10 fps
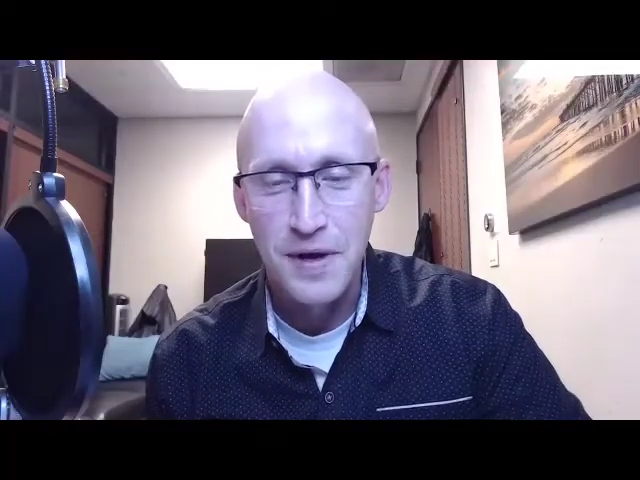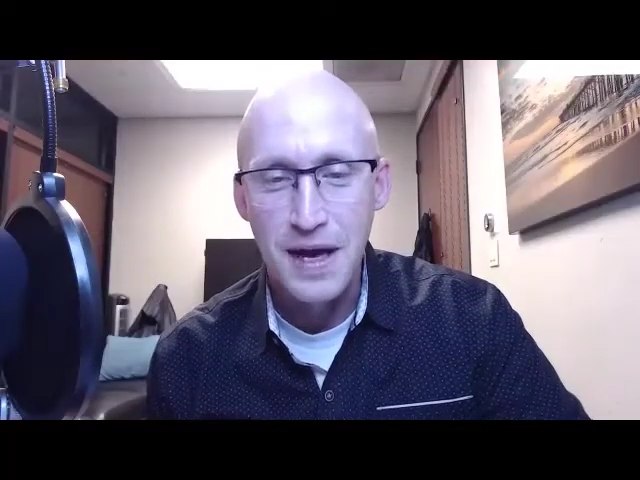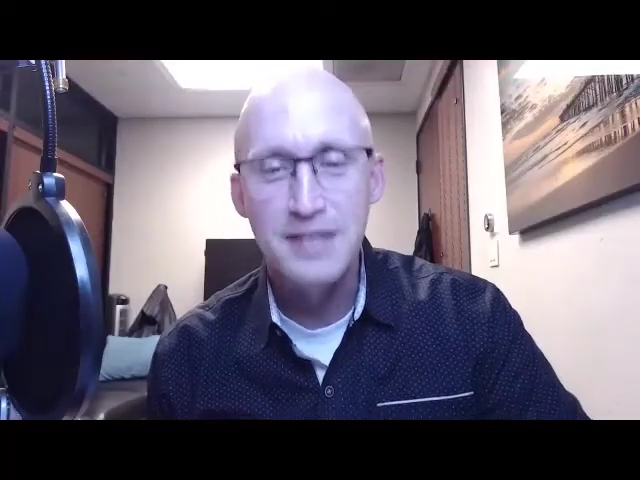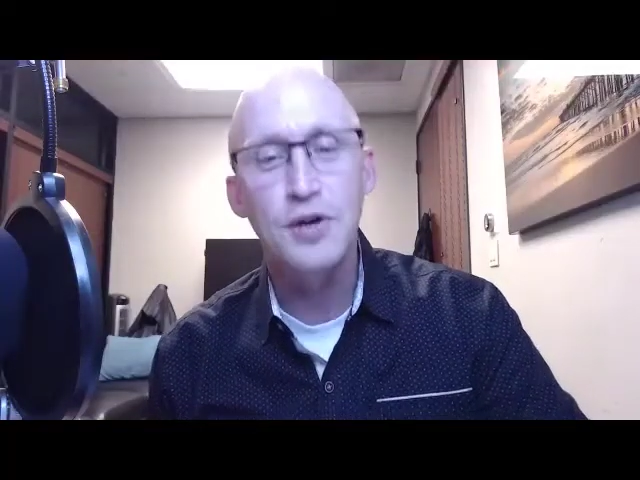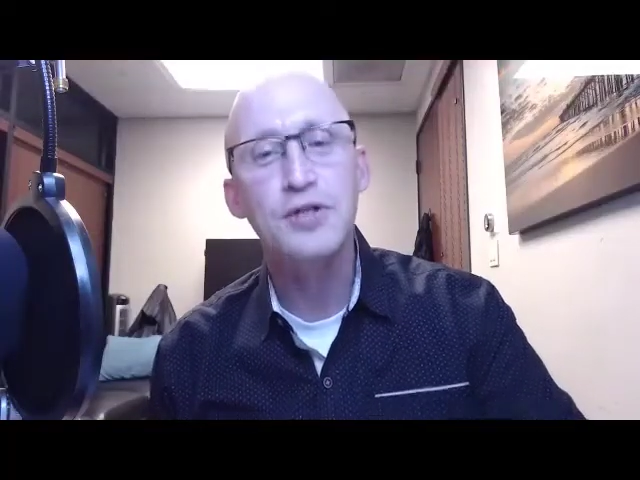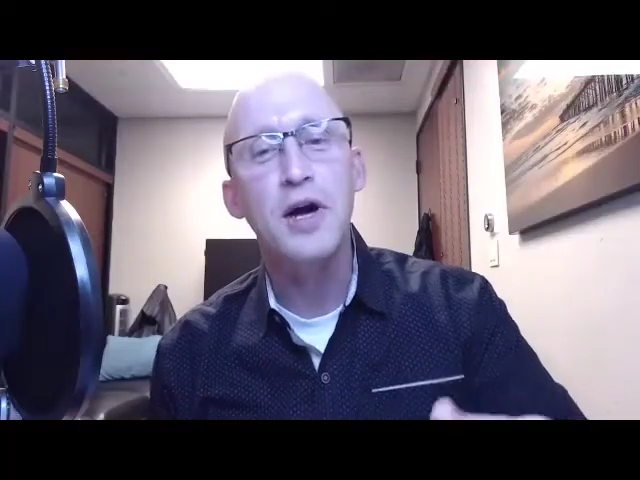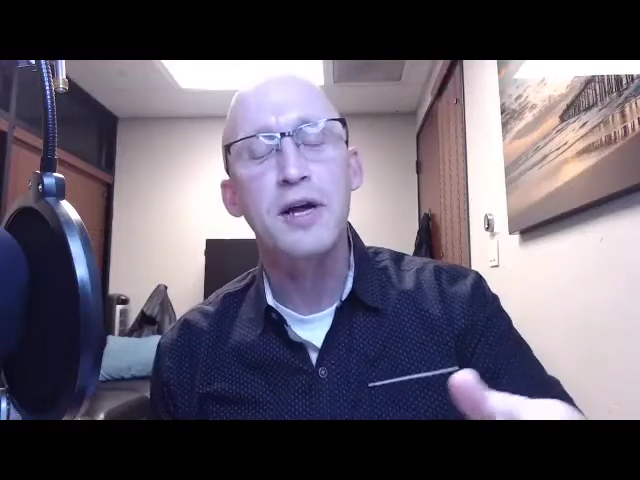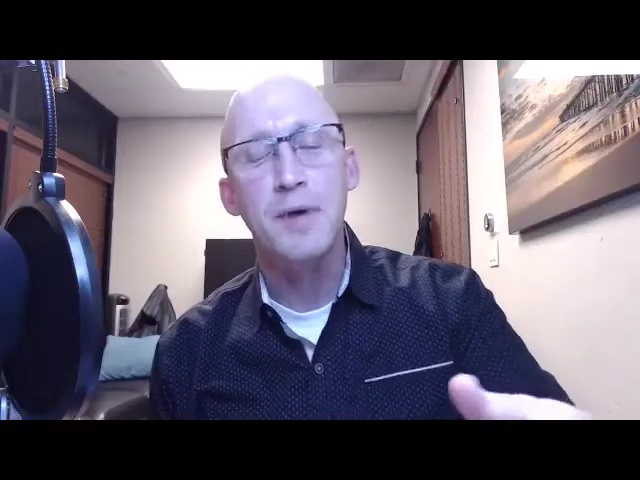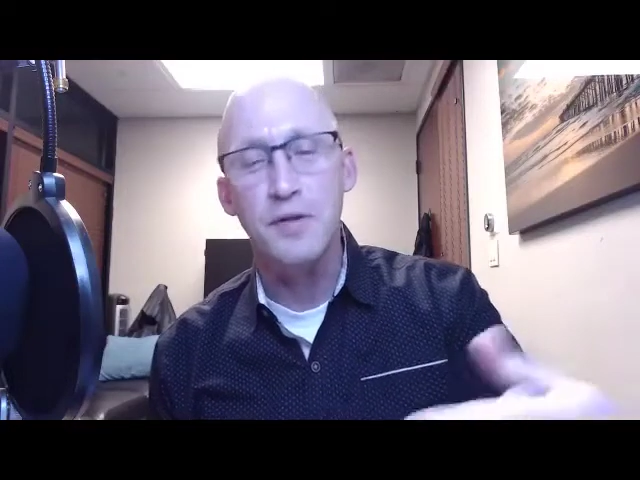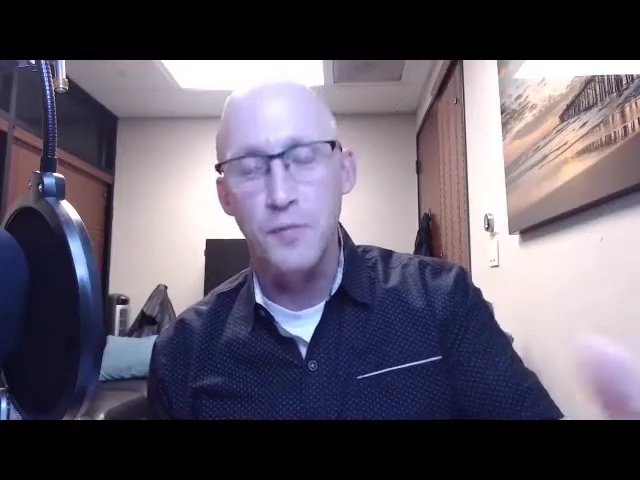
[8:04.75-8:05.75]
I started talking
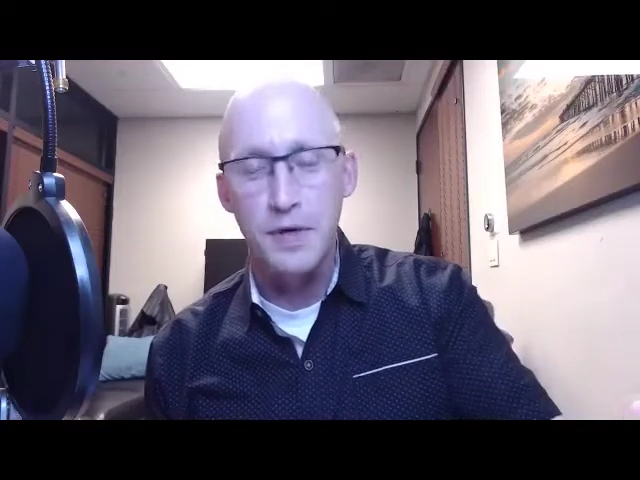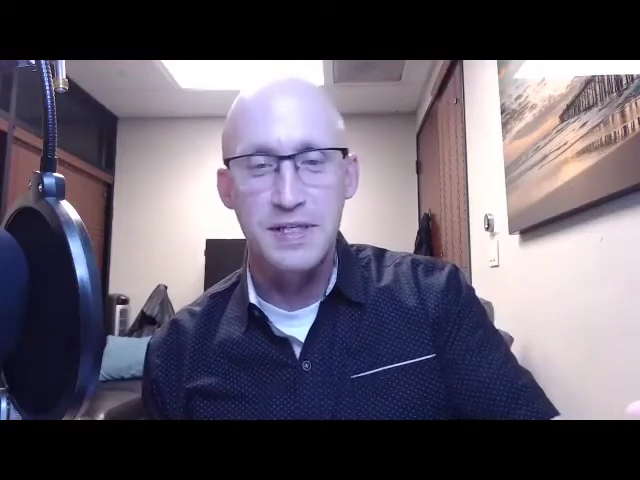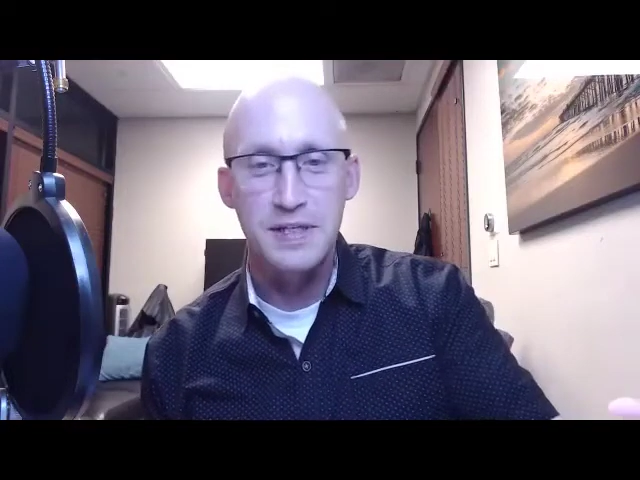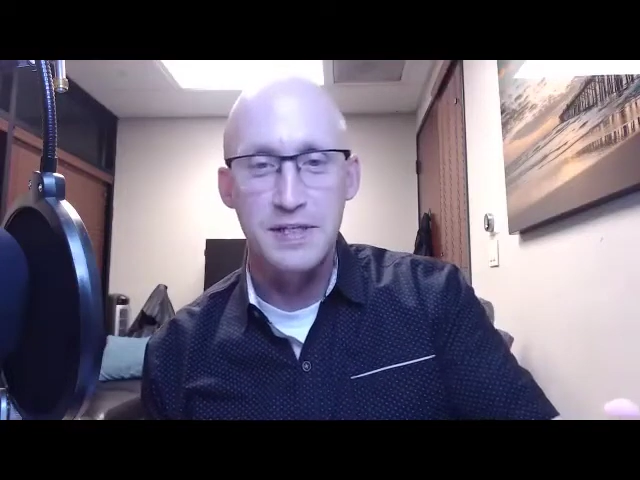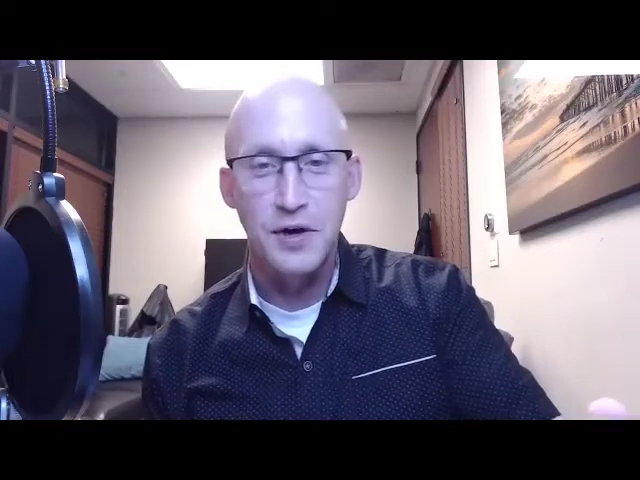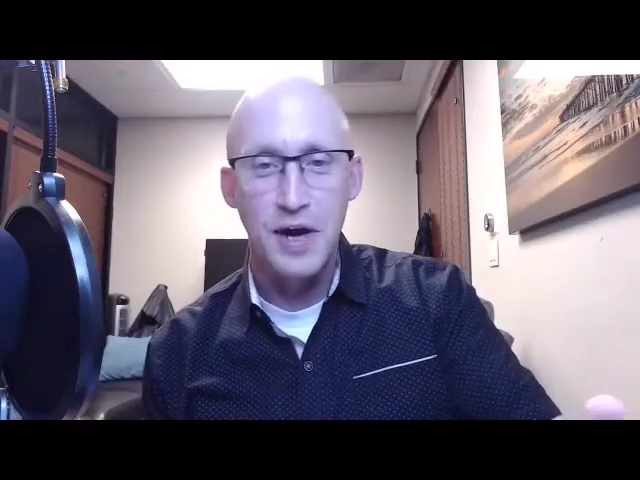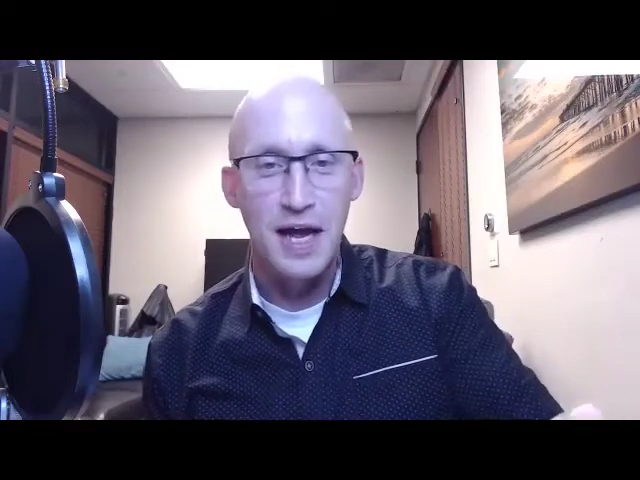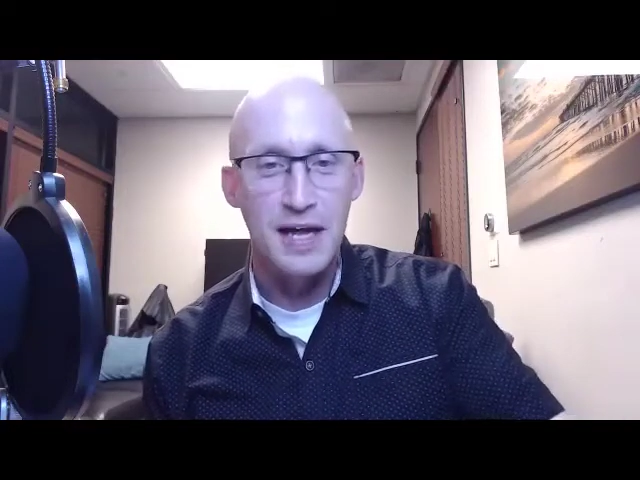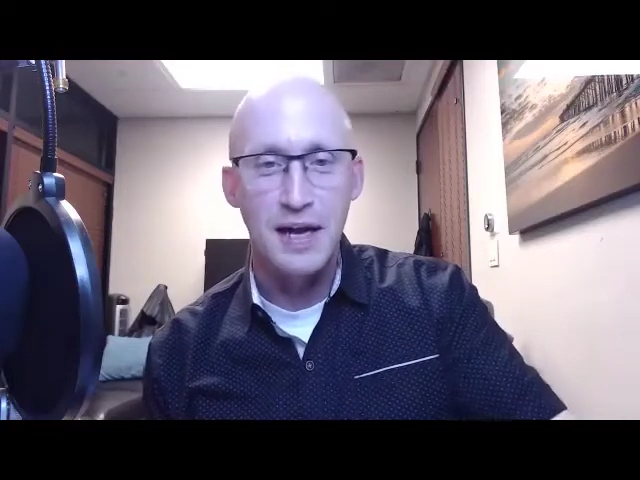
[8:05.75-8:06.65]
about the voices in your head.